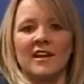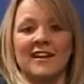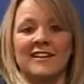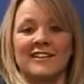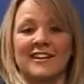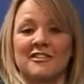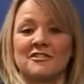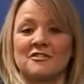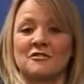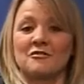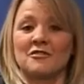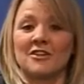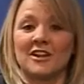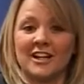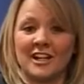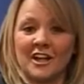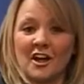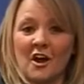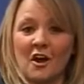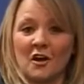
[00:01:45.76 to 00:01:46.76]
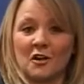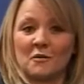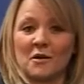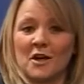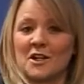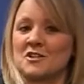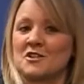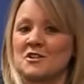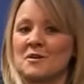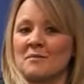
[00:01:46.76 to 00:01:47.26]
That's a really hard
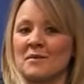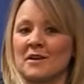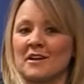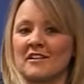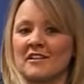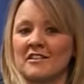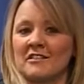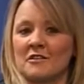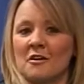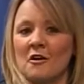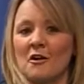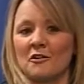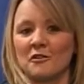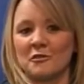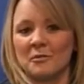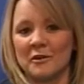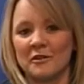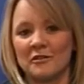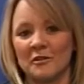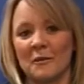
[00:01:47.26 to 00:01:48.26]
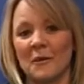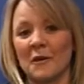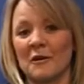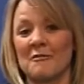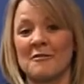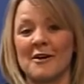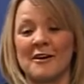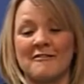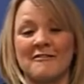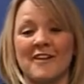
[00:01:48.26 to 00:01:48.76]
question because octopus are one
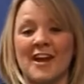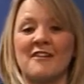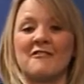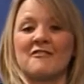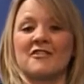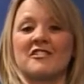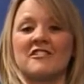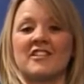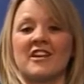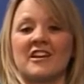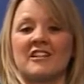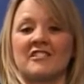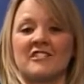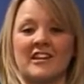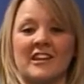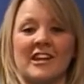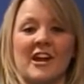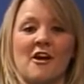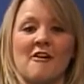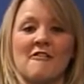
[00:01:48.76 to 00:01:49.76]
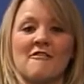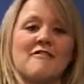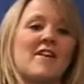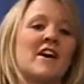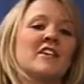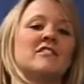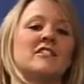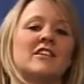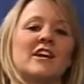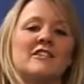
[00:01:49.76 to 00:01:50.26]
of my favourite things and they are
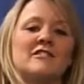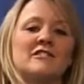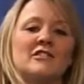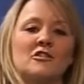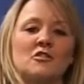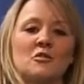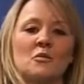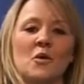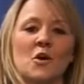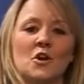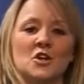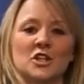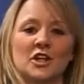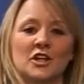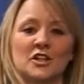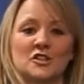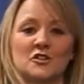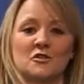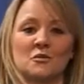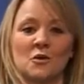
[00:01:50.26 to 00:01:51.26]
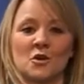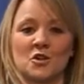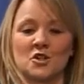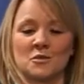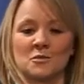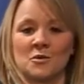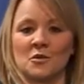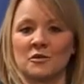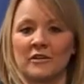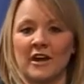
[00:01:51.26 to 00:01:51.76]
fascinating to watch. I could just watch
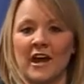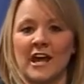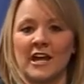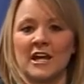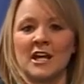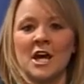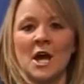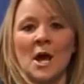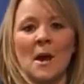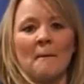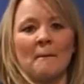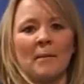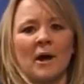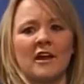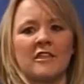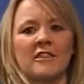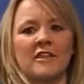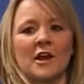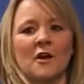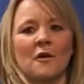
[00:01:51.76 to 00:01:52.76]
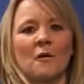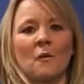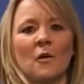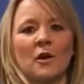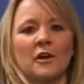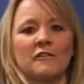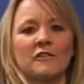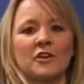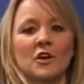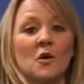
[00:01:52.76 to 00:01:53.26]
them all day. But I think
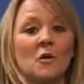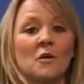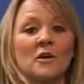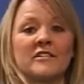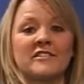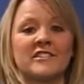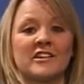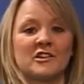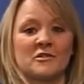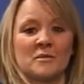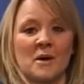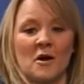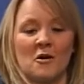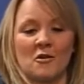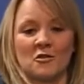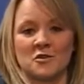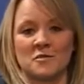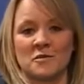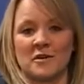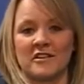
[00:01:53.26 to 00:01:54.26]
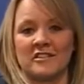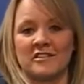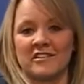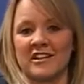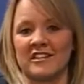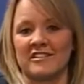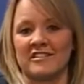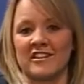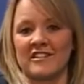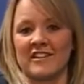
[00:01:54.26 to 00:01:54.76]
one of the coolest things about octopus
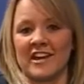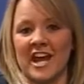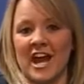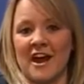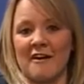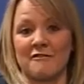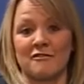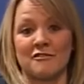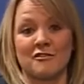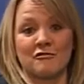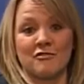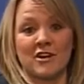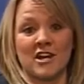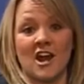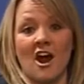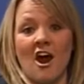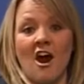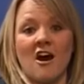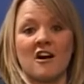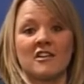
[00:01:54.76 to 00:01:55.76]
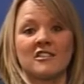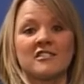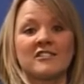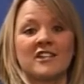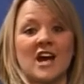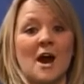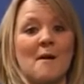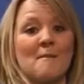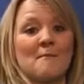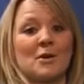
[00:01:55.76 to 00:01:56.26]
is that they have 3 hearts
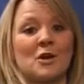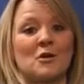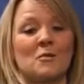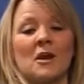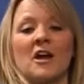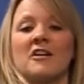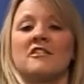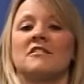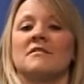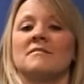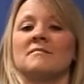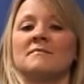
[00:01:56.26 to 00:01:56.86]
and blue blood.